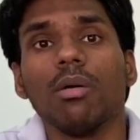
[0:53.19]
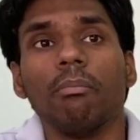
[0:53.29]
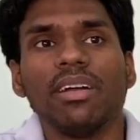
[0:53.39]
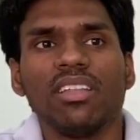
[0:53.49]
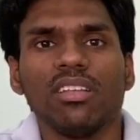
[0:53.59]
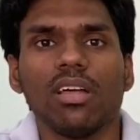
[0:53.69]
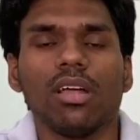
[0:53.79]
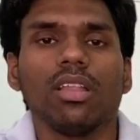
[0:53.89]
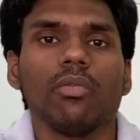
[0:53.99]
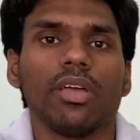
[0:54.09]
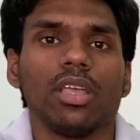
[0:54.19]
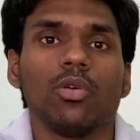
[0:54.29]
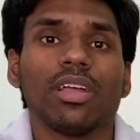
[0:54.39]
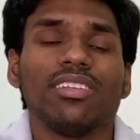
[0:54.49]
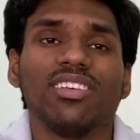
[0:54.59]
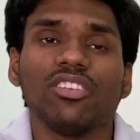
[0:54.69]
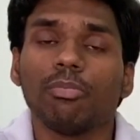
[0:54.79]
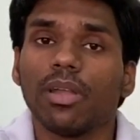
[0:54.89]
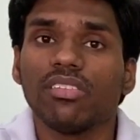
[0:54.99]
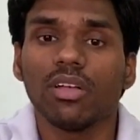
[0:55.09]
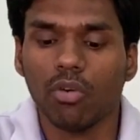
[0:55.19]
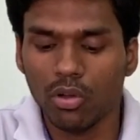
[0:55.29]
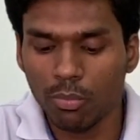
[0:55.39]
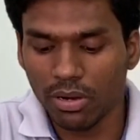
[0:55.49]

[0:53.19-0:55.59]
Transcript: But there's another way, you can just press the volume